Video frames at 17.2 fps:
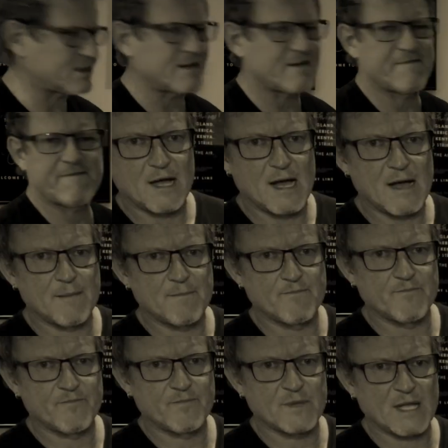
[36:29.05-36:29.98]
the f?
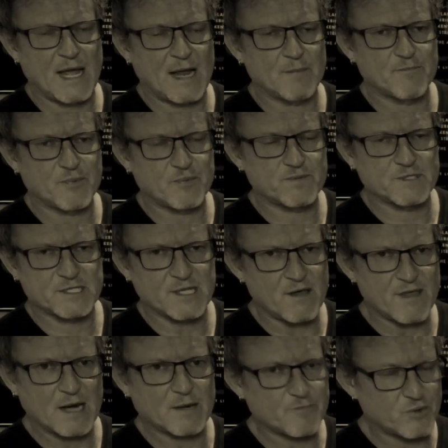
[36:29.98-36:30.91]
And so
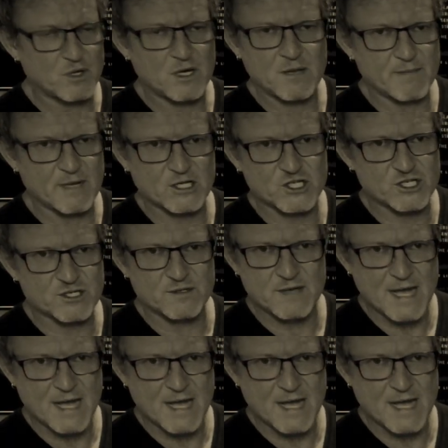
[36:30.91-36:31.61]
that pretty much